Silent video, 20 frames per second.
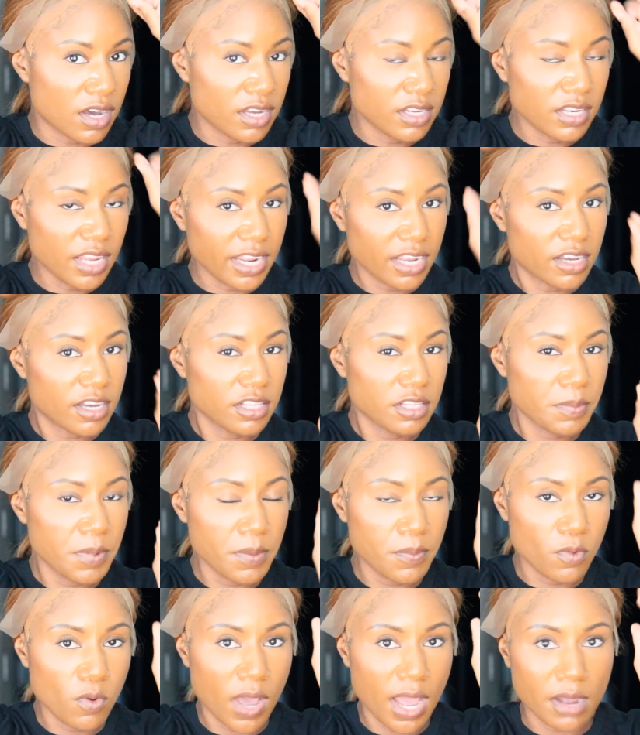unlike other
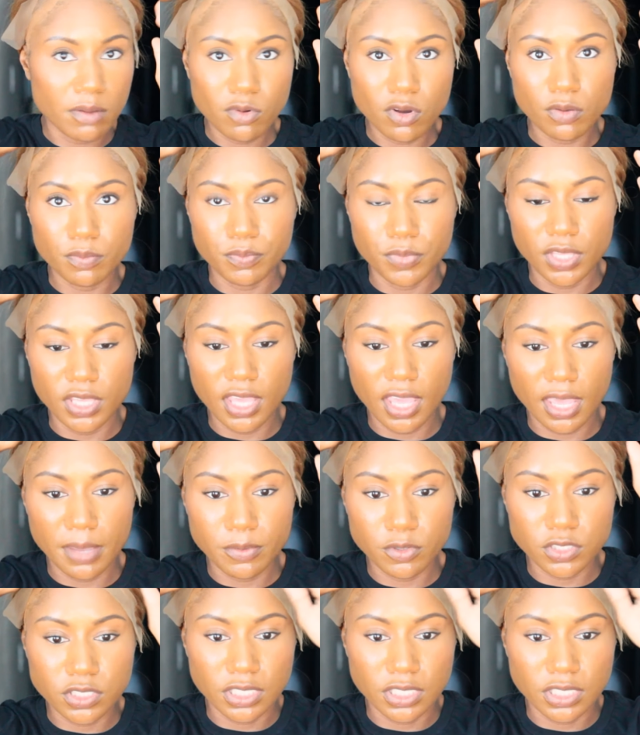people, I won't be able